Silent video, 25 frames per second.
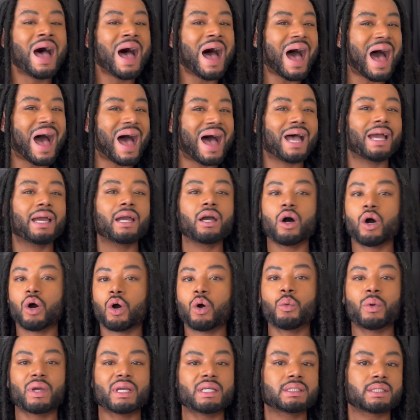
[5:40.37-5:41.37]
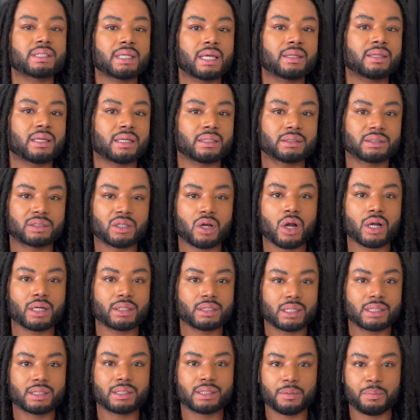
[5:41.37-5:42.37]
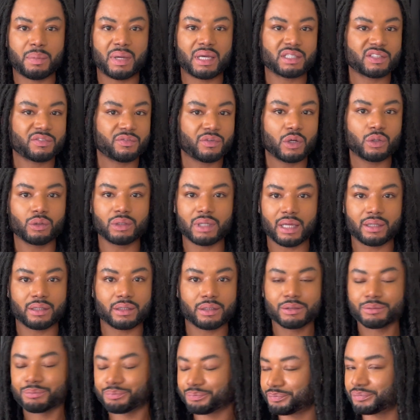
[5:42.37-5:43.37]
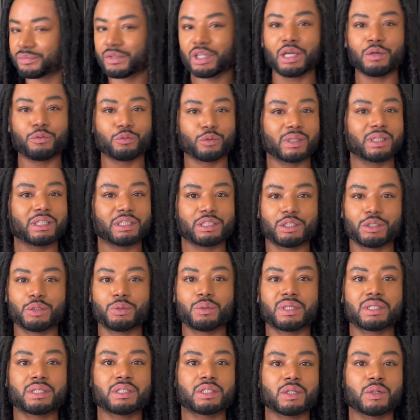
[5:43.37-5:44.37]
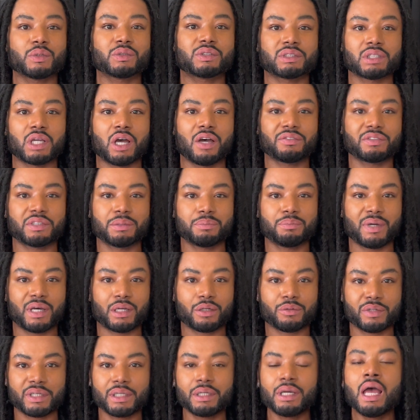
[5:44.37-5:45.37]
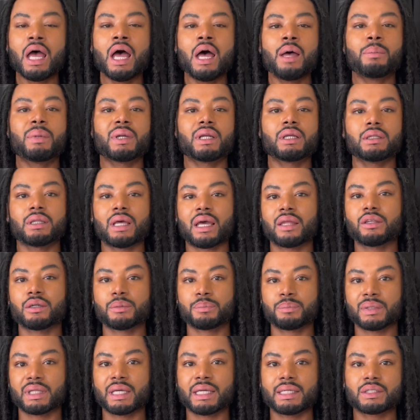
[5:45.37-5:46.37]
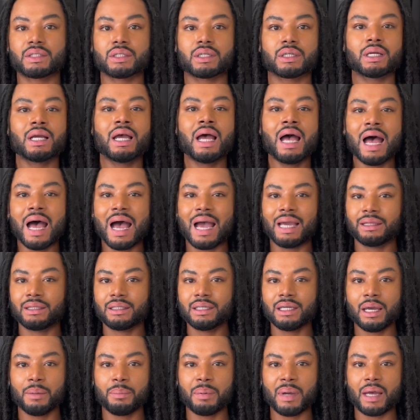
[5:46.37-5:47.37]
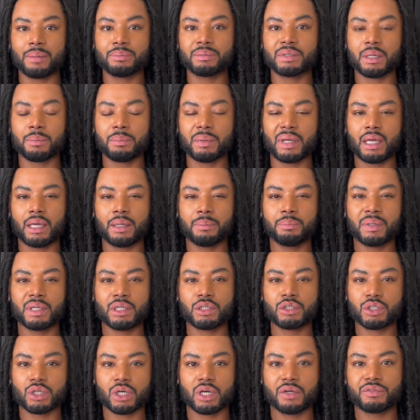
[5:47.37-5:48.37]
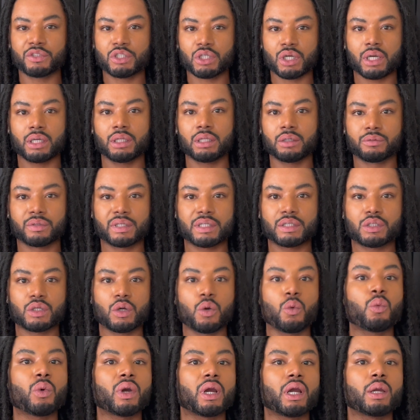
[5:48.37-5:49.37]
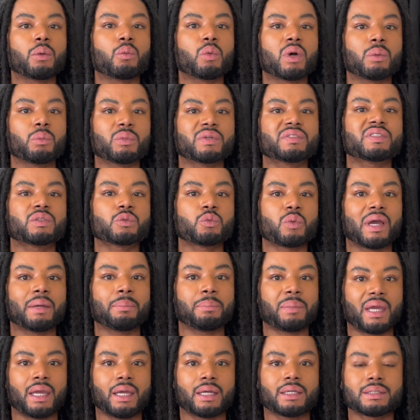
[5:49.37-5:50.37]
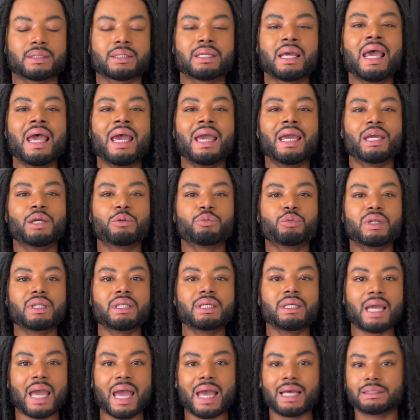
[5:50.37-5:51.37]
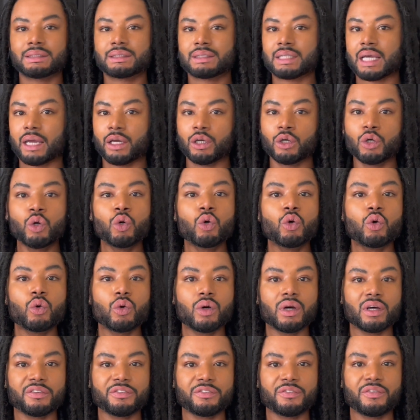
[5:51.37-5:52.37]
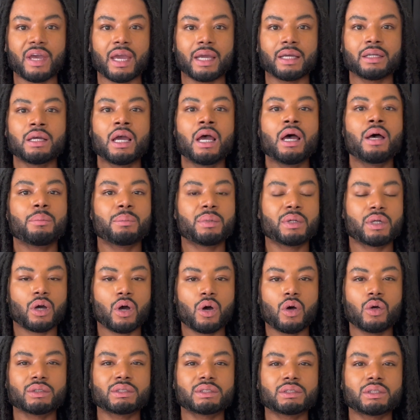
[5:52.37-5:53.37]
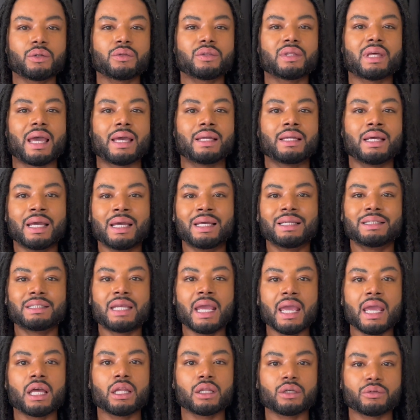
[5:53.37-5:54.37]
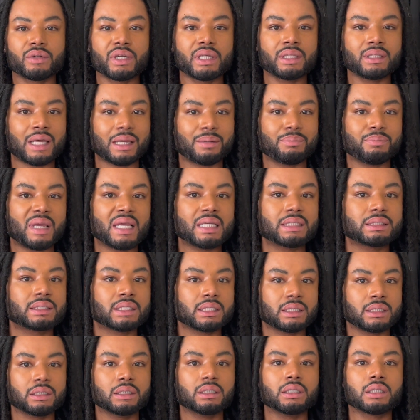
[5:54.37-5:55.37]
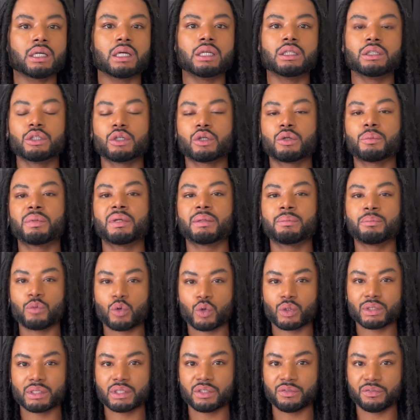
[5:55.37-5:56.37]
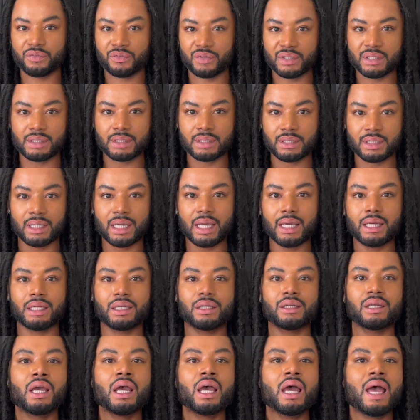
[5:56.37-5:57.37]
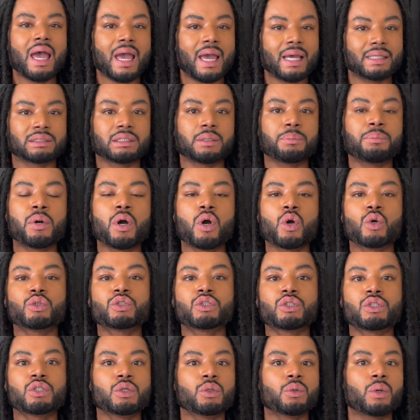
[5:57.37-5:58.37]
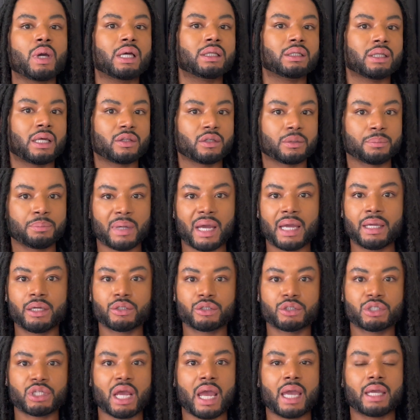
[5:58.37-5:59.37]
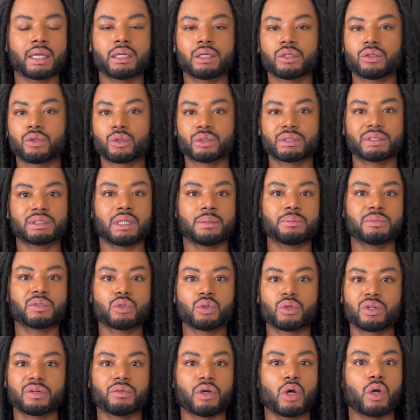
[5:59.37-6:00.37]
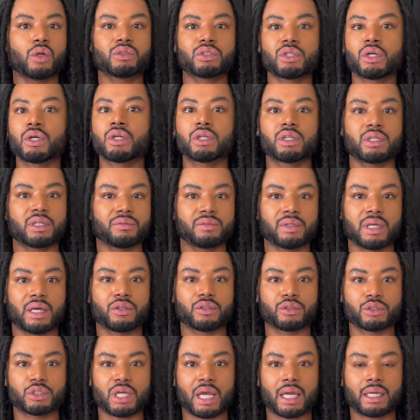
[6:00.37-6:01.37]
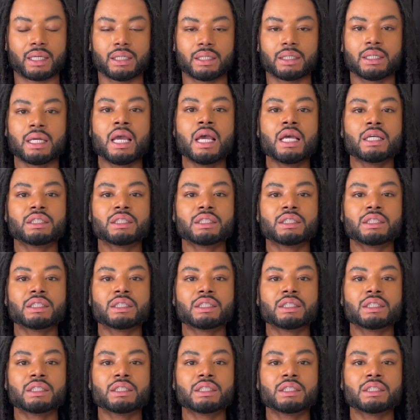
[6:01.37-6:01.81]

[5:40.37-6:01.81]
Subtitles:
I always say that Zara does the best faux leather. They really do. It's so soft and buttery. But a leather blazer, I think I popped up a picture of Jerry Lorenzo wearing one with sweatpants. It really adds that cool effect, but also that tailoring that makes it look a little bit more sophisticated as opposed to a leather biker jacket or some sort of alternative leather jacket.